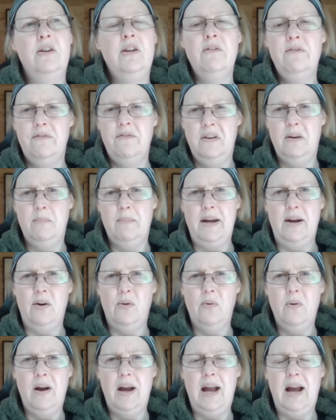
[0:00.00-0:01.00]
You're
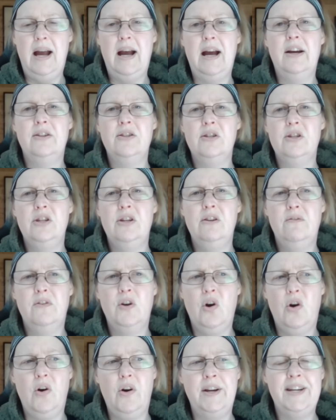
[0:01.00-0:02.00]
female and
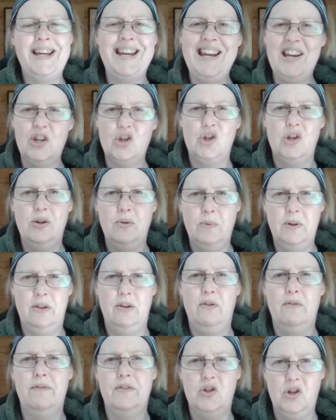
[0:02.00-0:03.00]
you've got an issue
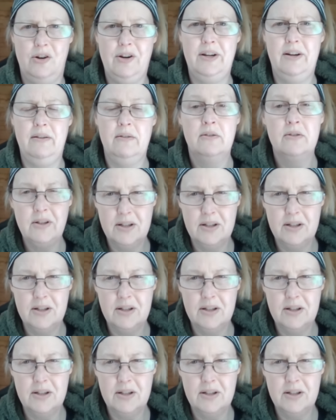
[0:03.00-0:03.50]
with your vagina.